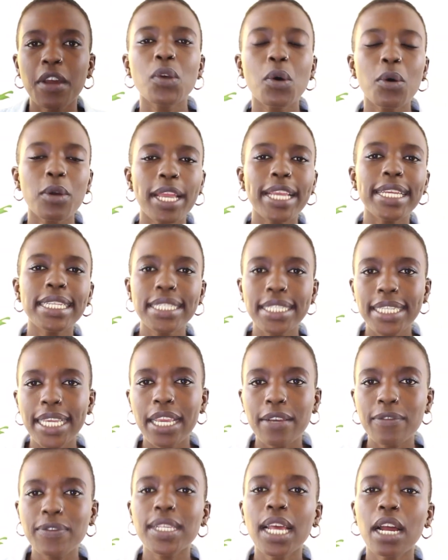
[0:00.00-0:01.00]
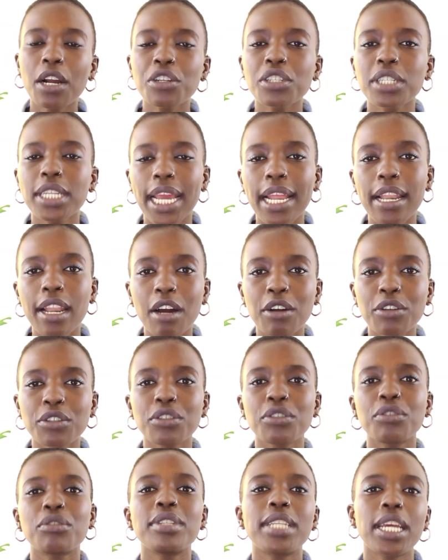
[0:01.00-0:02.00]
So ETFs actually allow
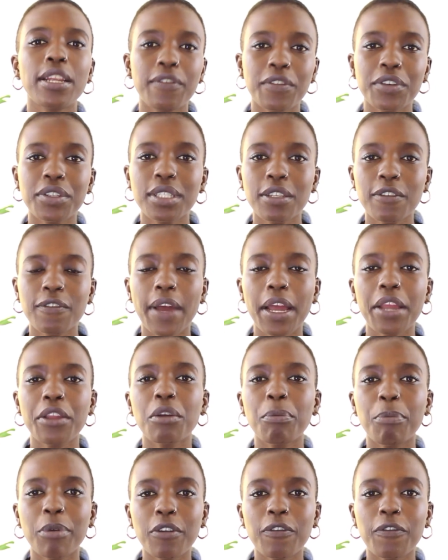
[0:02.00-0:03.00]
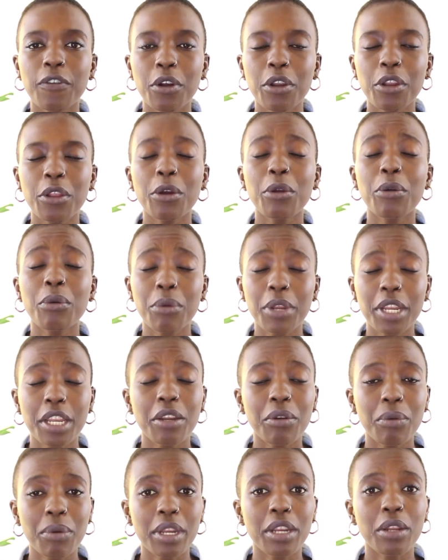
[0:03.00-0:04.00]
you to diversify your portfolio
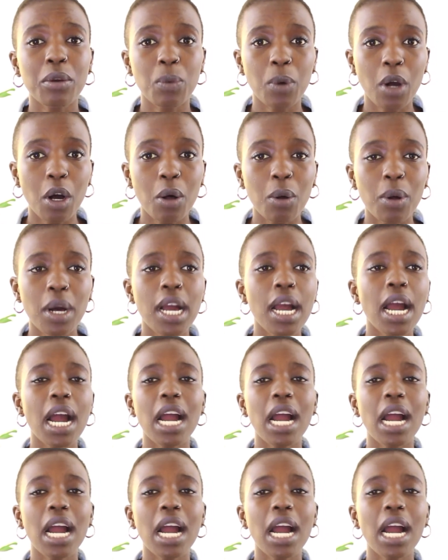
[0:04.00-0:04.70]
really, really well